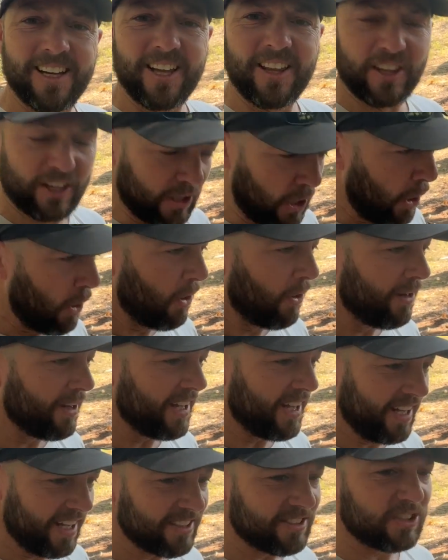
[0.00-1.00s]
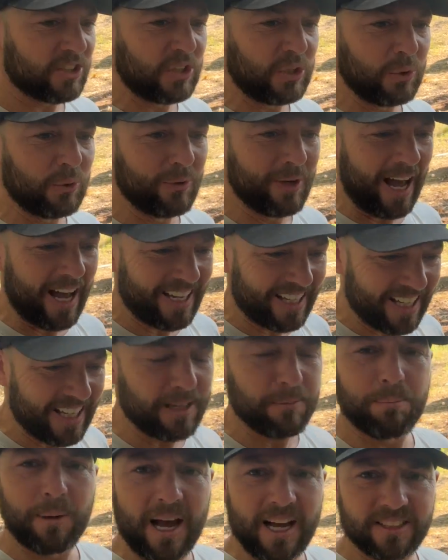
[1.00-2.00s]
the goal is to
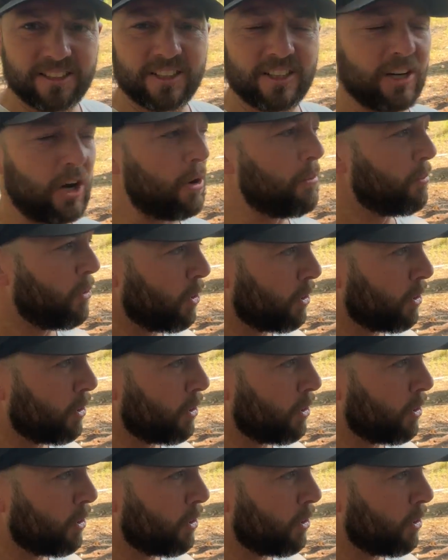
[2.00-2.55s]
get bison on more